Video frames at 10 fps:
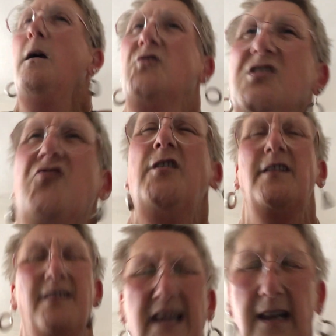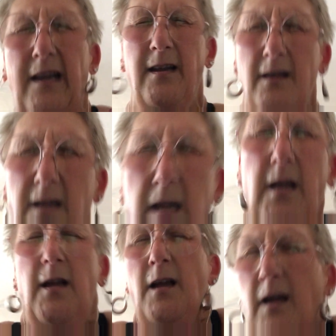Just trying to think.
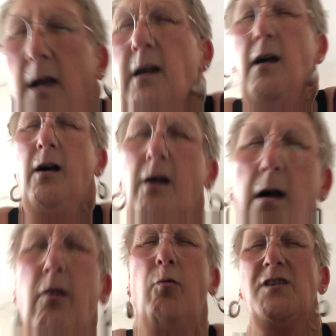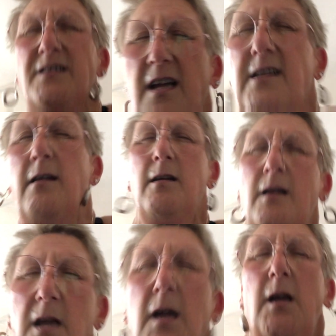Oh, what did I...
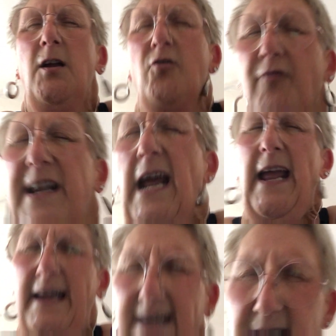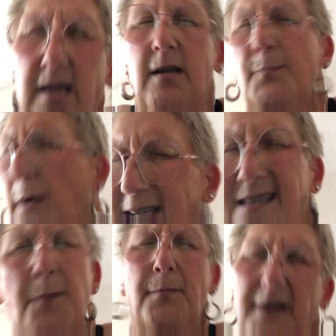Grenade by
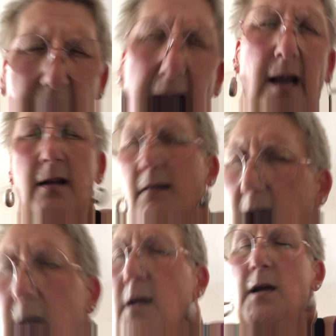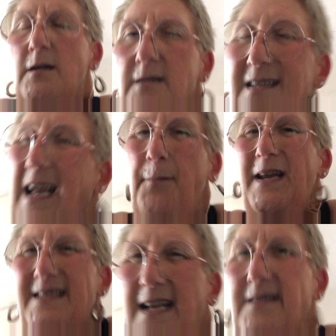somebody. Does that
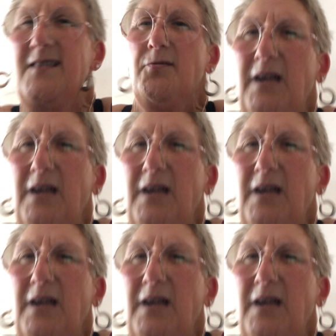make sense to